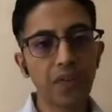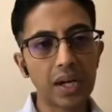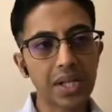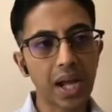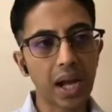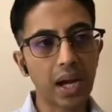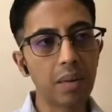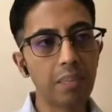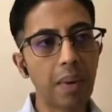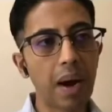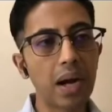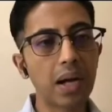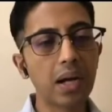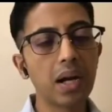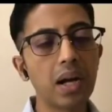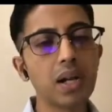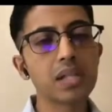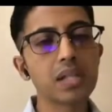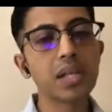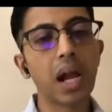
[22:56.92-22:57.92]
partners are
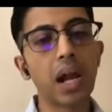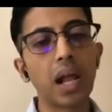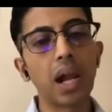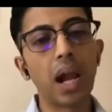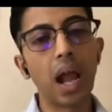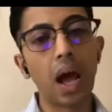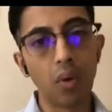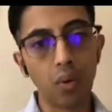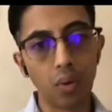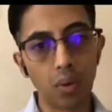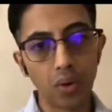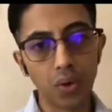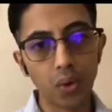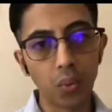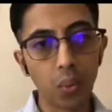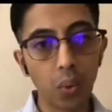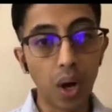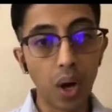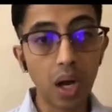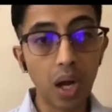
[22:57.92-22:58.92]
allowed to work
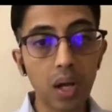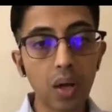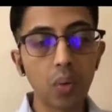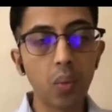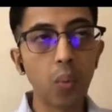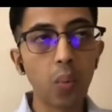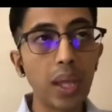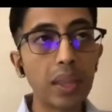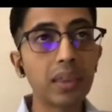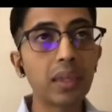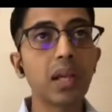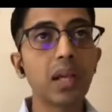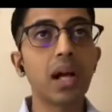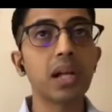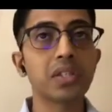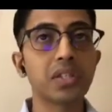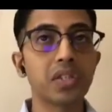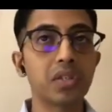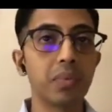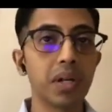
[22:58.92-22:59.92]
with
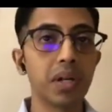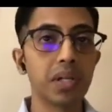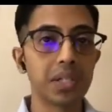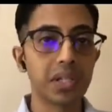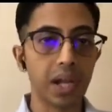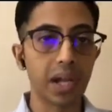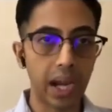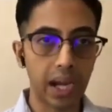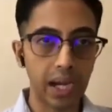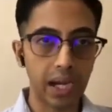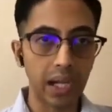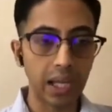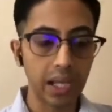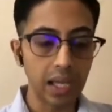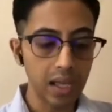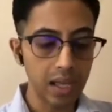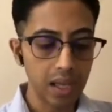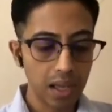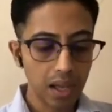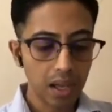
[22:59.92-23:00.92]
customers directly,
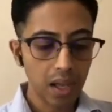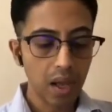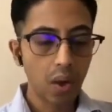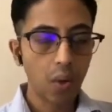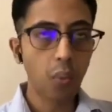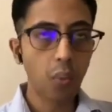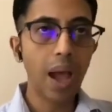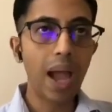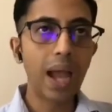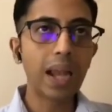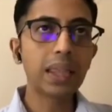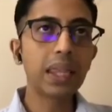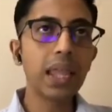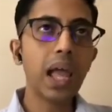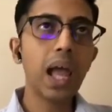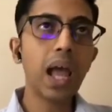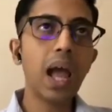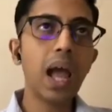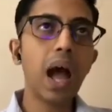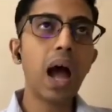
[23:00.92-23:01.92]
where they are
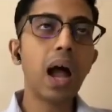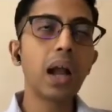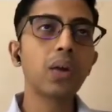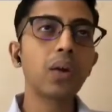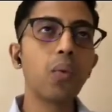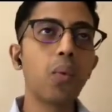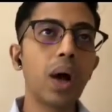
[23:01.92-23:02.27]
the ones